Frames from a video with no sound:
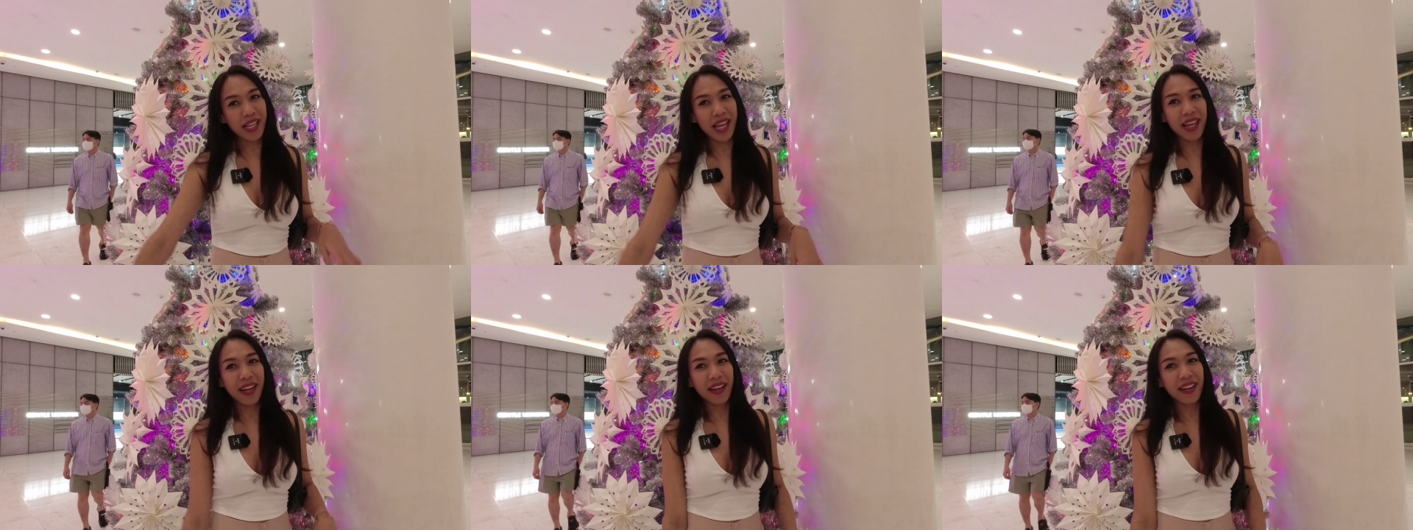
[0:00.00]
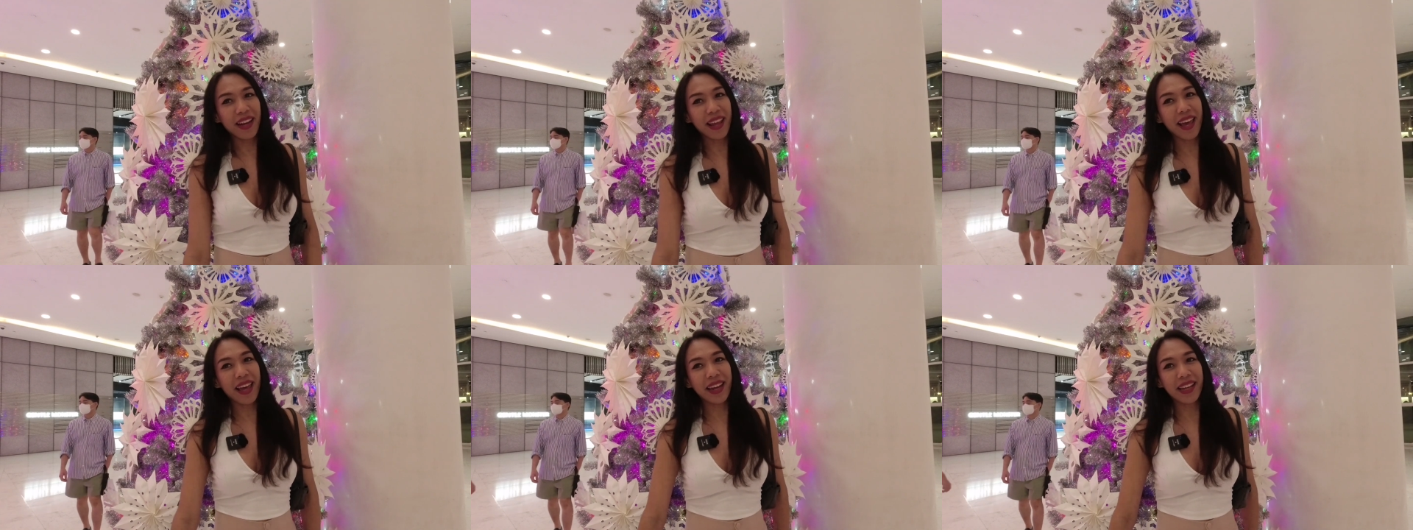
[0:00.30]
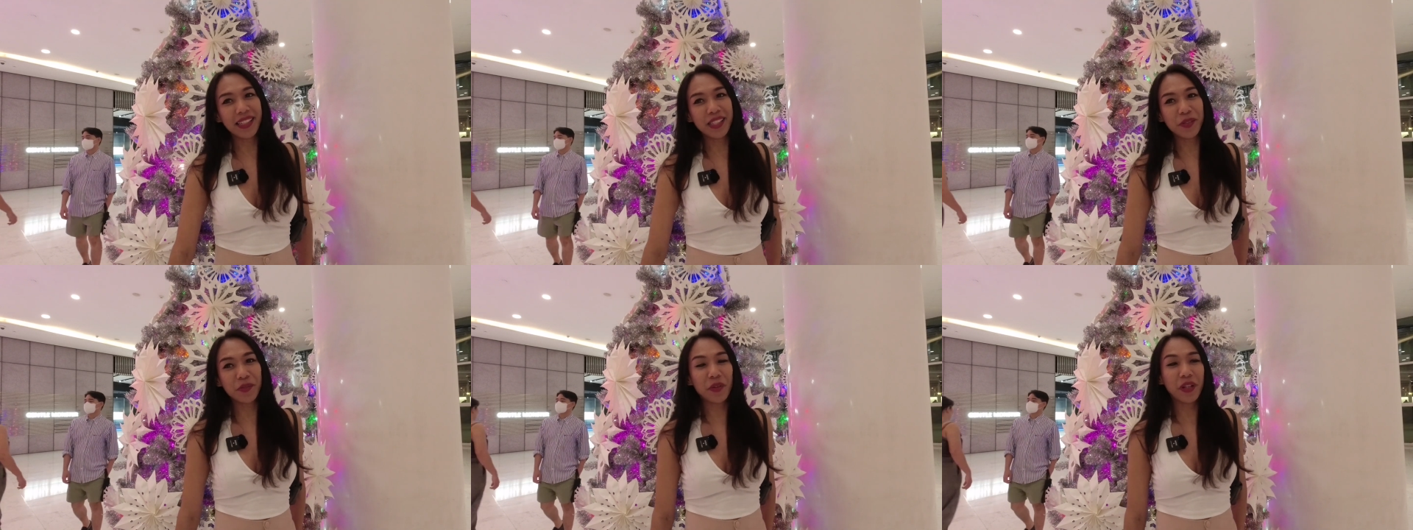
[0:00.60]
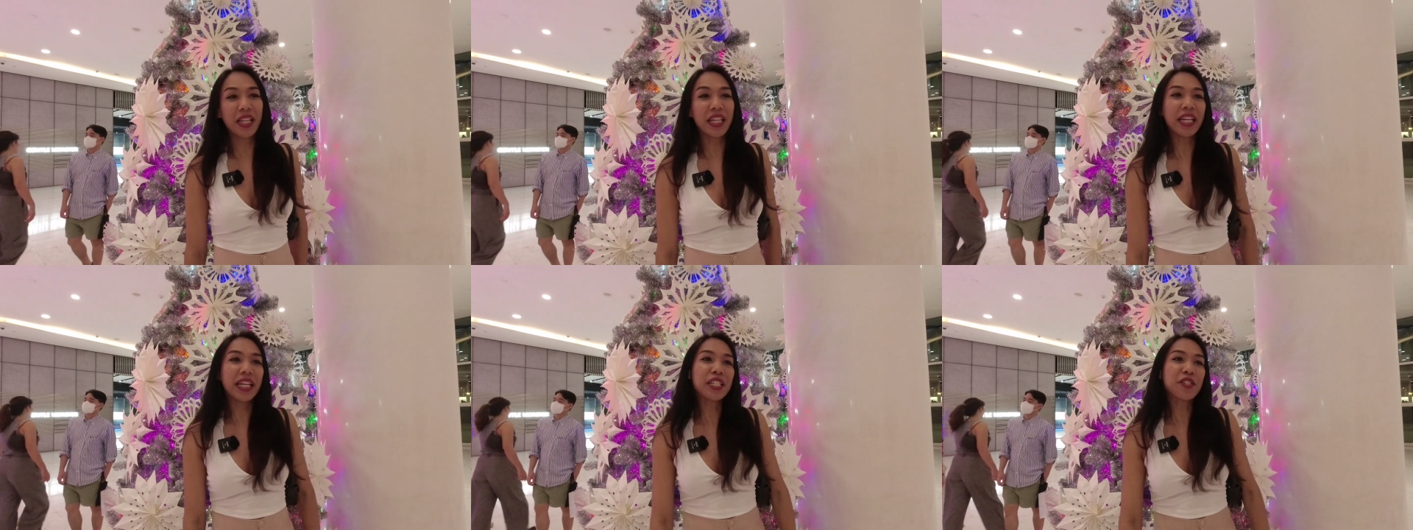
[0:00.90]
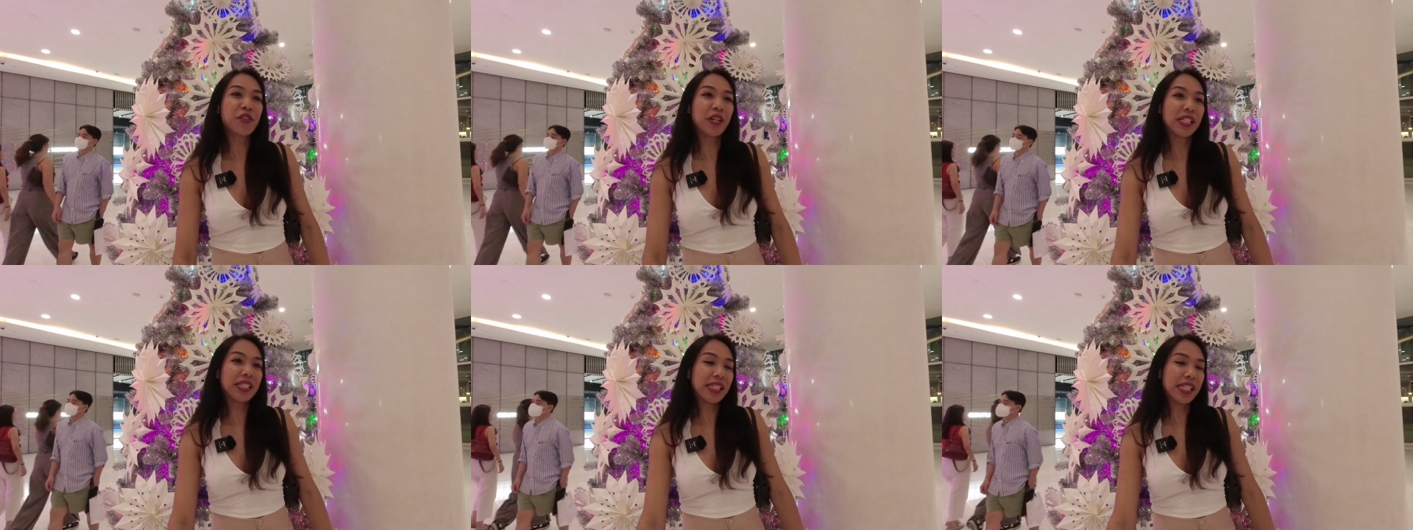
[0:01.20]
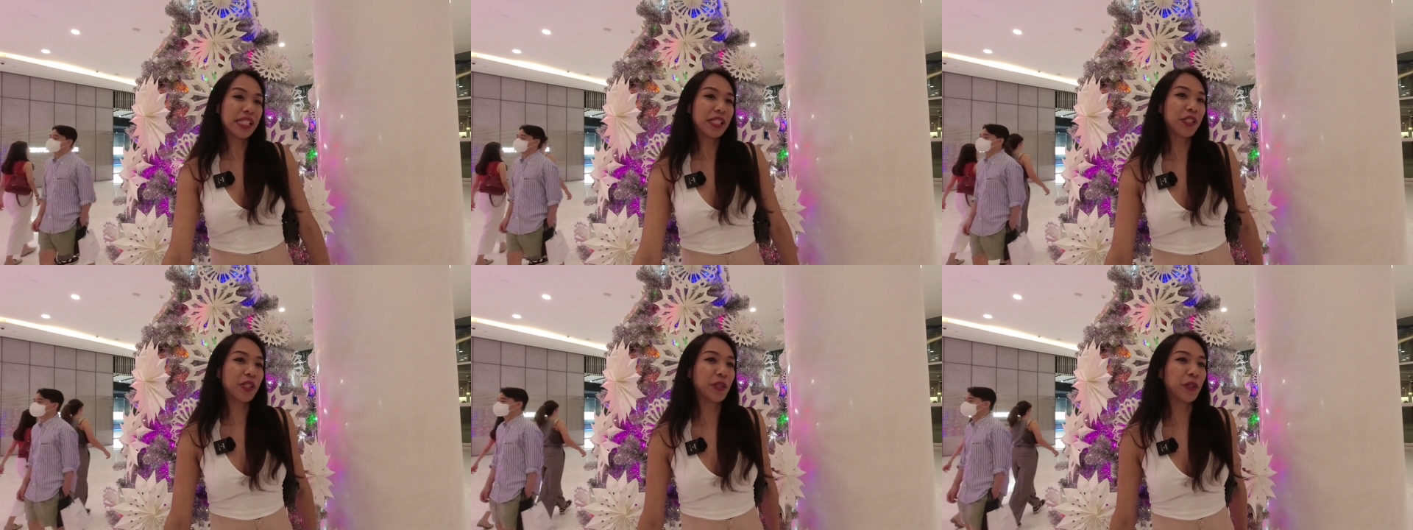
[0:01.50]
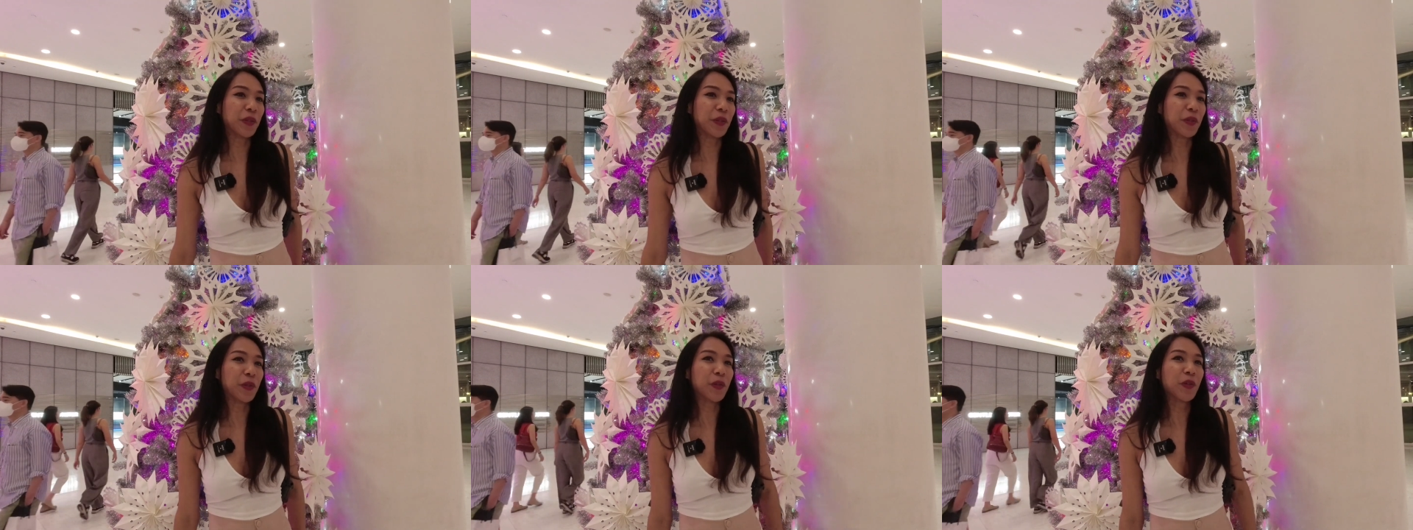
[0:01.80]
and it's really interesting
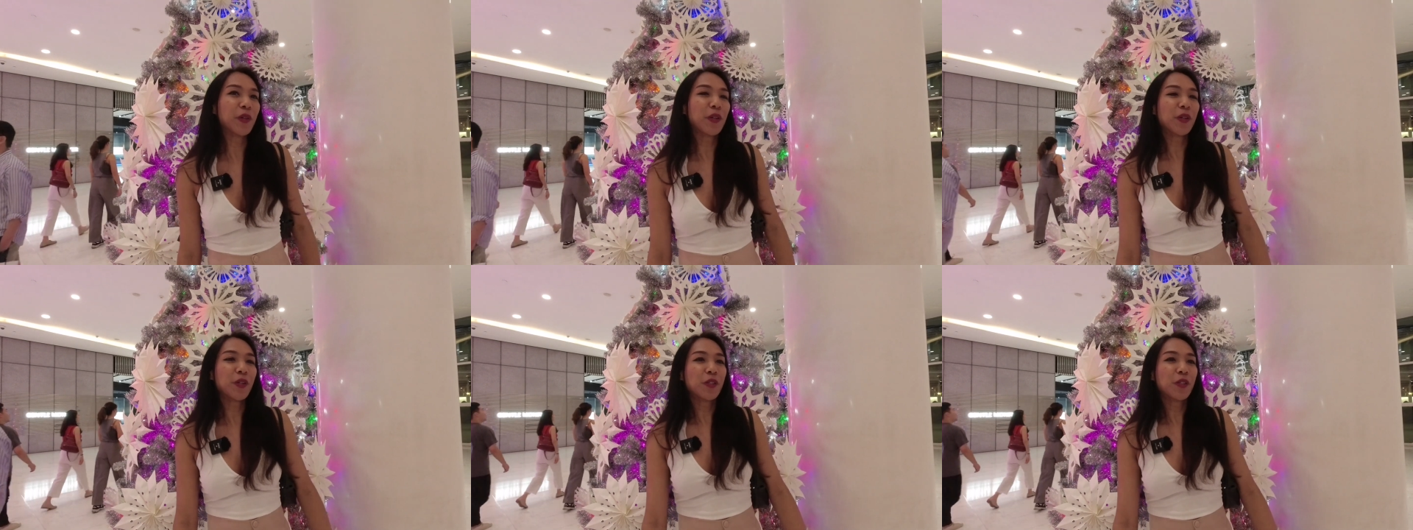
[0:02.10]
to